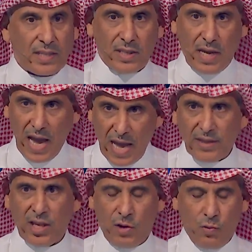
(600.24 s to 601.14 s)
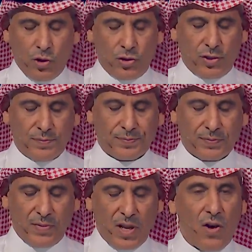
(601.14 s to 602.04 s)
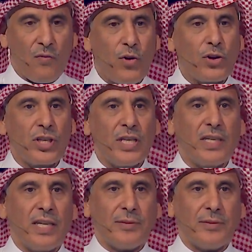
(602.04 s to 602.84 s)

and the rewards. Fortunately,